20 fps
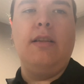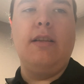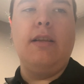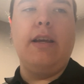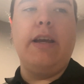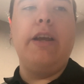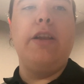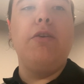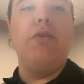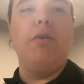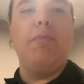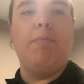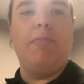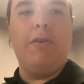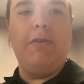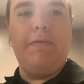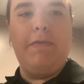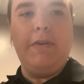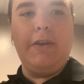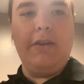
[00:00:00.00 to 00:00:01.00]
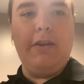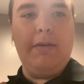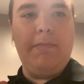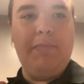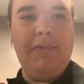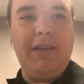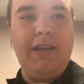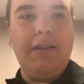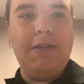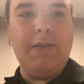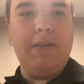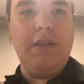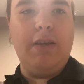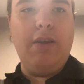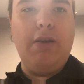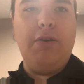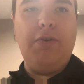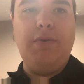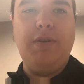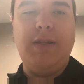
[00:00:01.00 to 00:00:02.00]
I know a perfect good place to
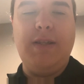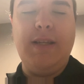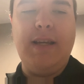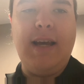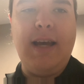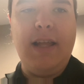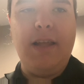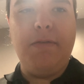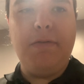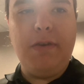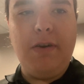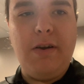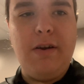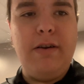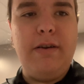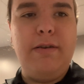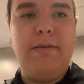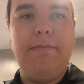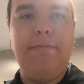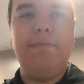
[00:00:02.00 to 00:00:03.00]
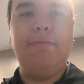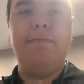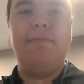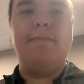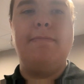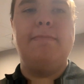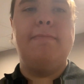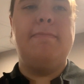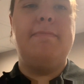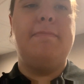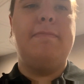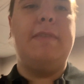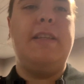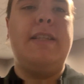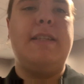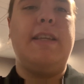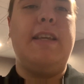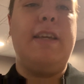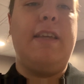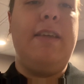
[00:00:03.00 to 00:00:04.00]
go is Olive Garden.
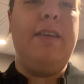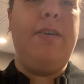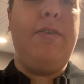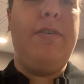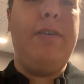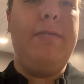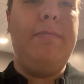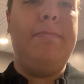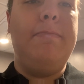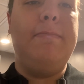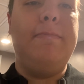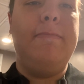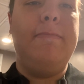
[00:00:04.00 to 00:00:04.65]
Let's get going.